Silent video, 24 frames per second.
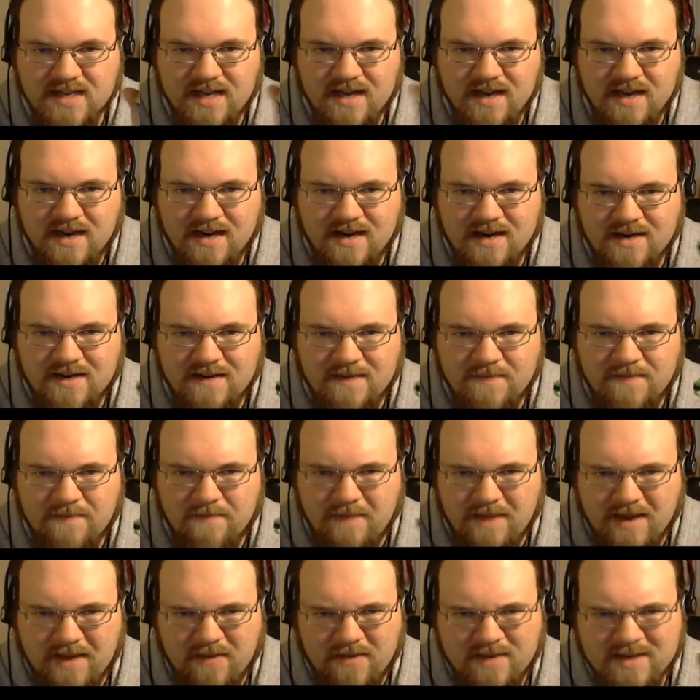
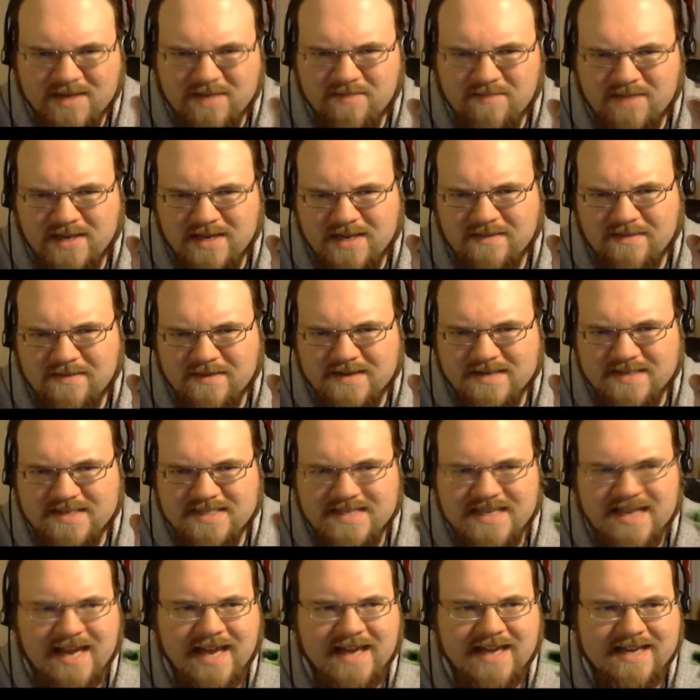My one complaint about this
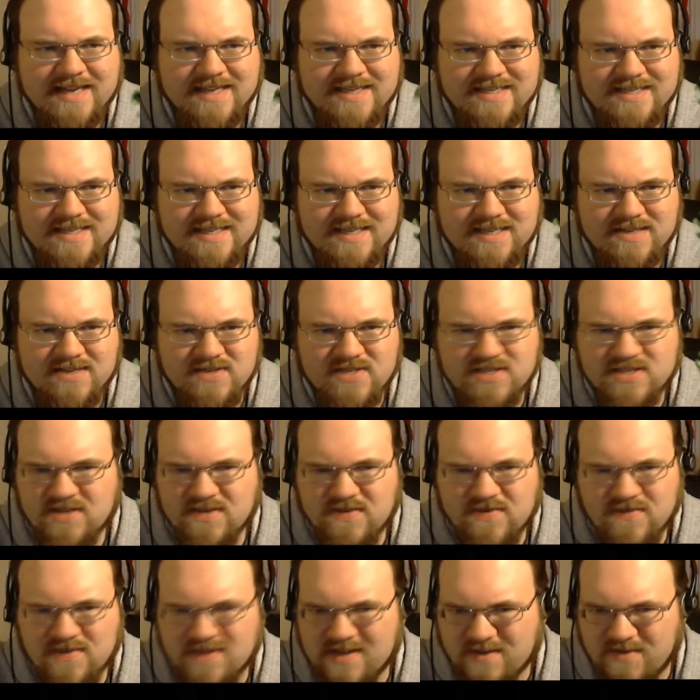tank is that there's no,
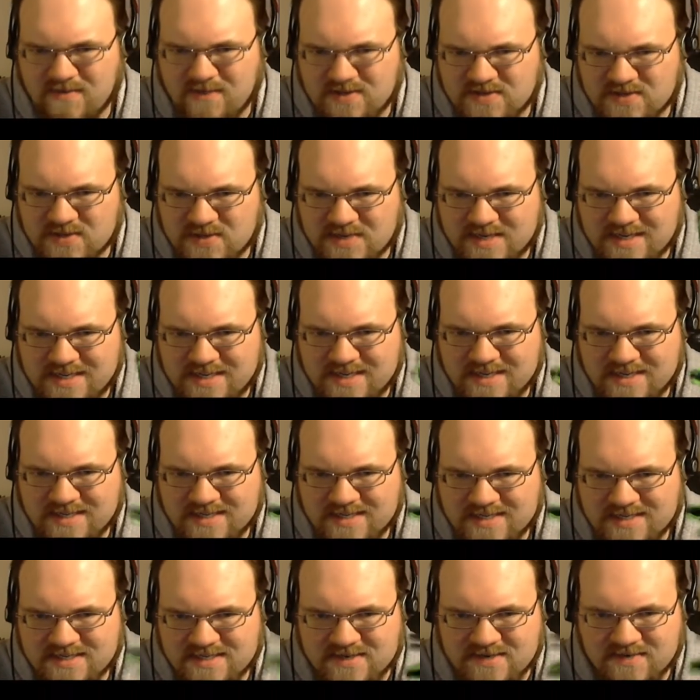like, wheels or anything,
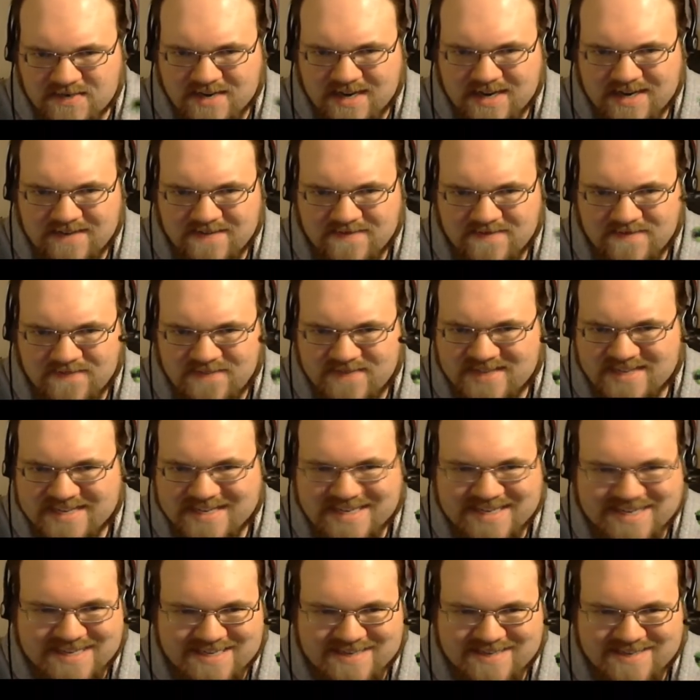so he's kind of
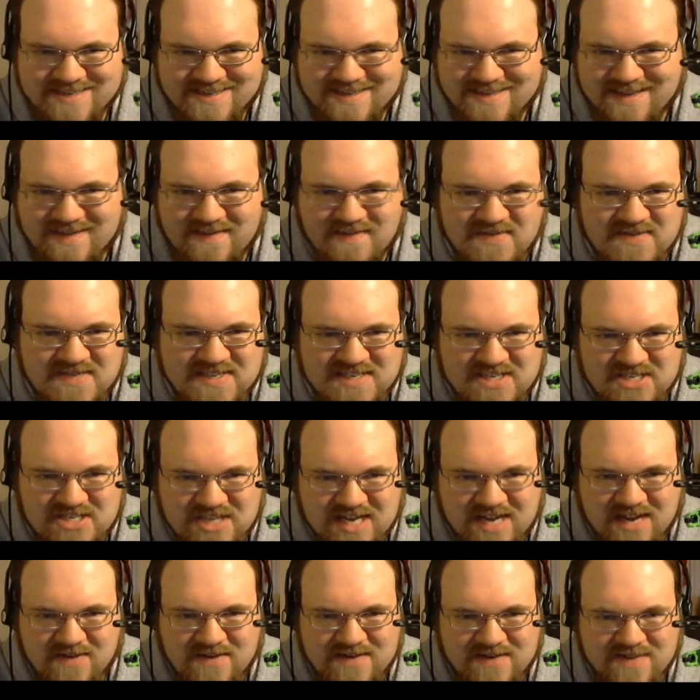like FOC
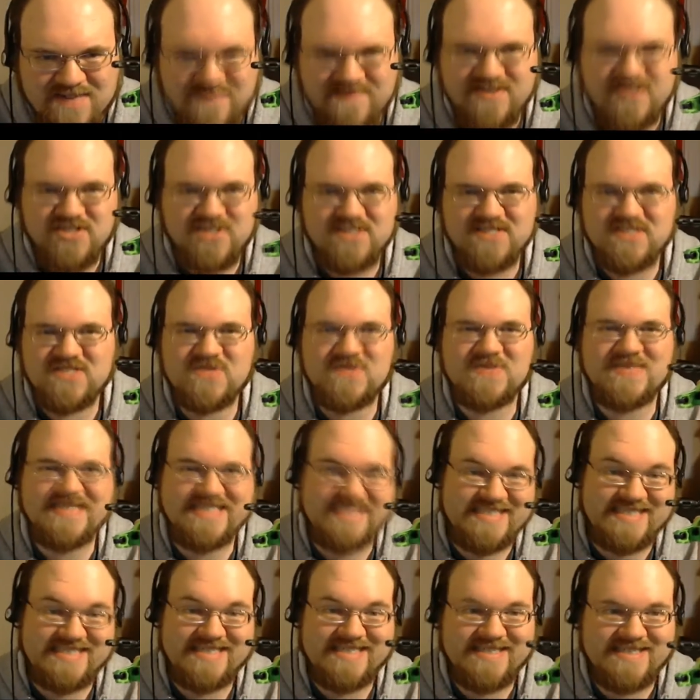Shockwave, he just sort of
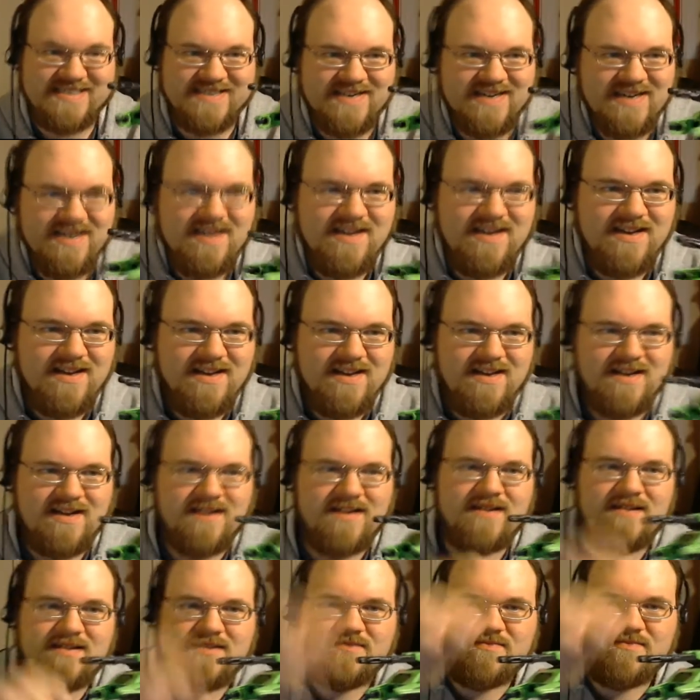sits there.
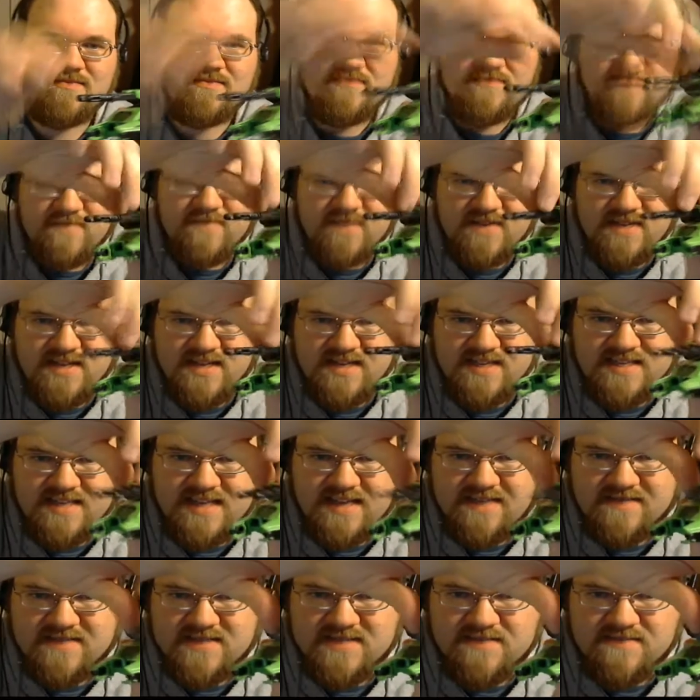But he does
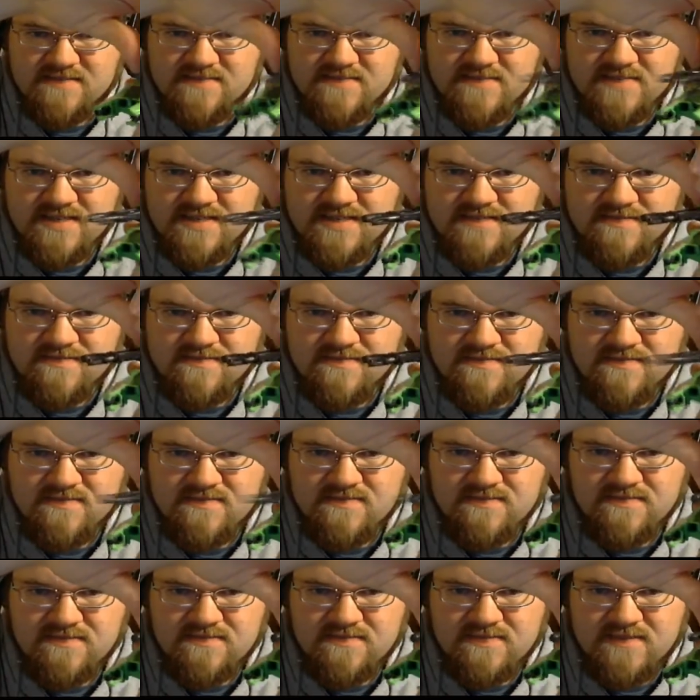have some
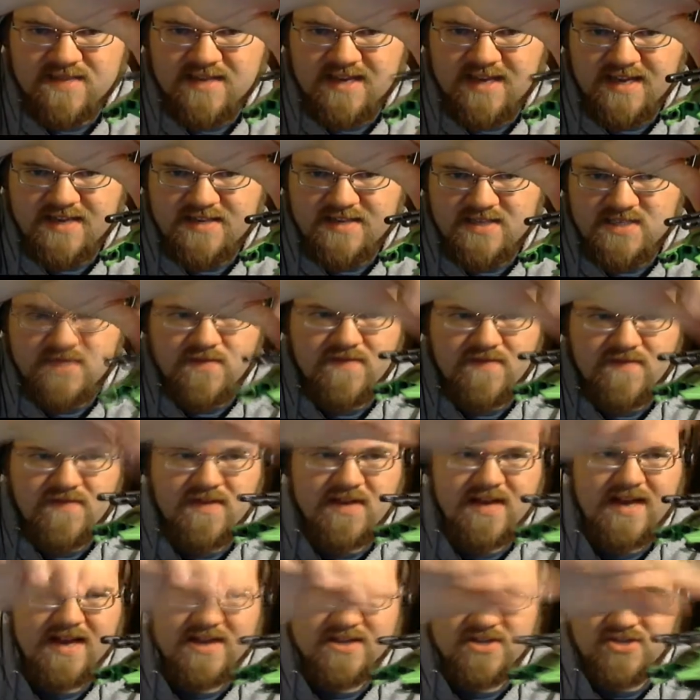cannon swivel
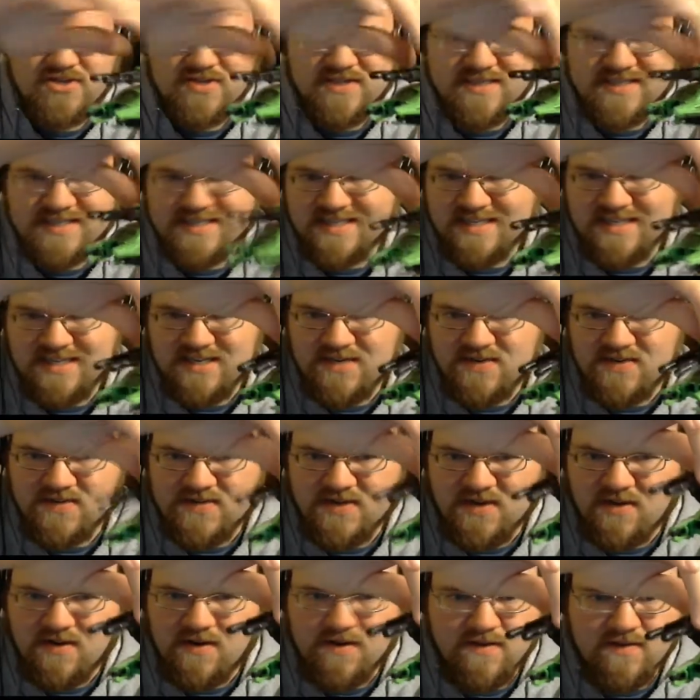action. This thing goes
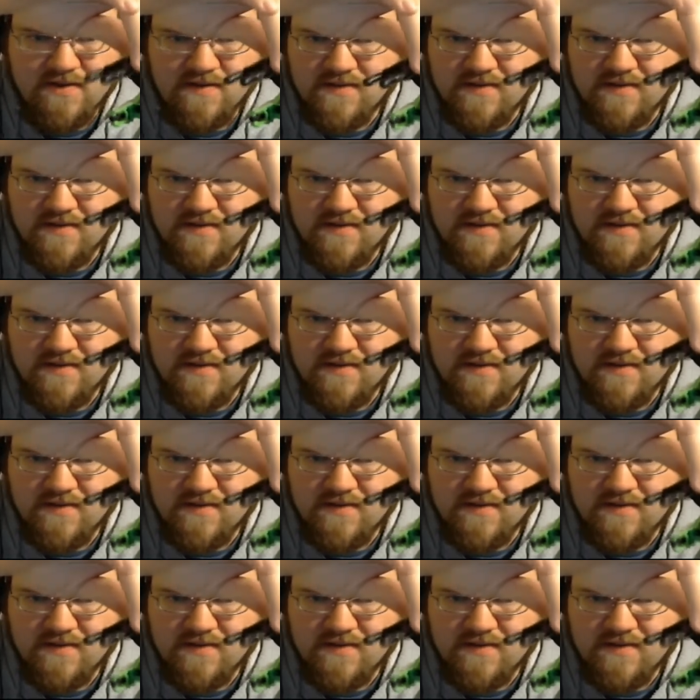all over the